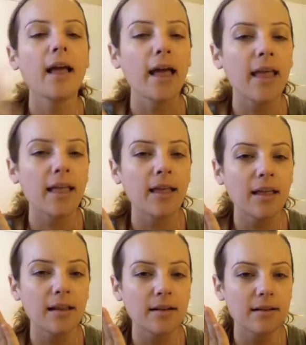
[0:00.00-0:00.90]

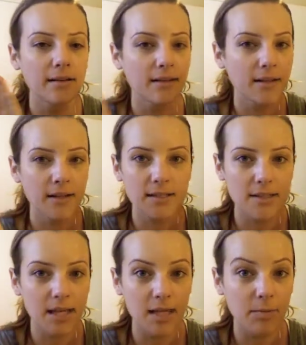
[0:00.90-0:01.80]
and then I just
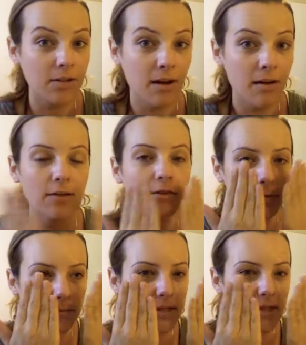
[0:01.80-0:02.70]
kind of put it all over.
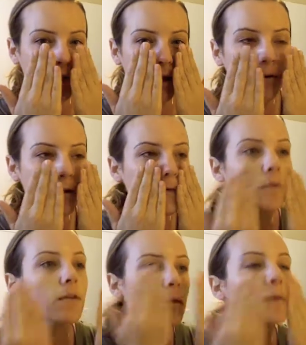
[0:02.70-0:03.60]
Some makeup
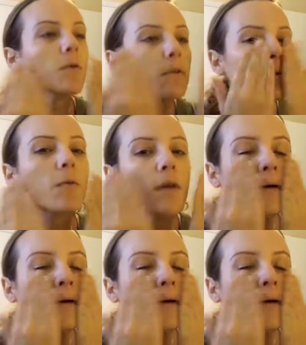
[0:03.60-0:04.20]
artists use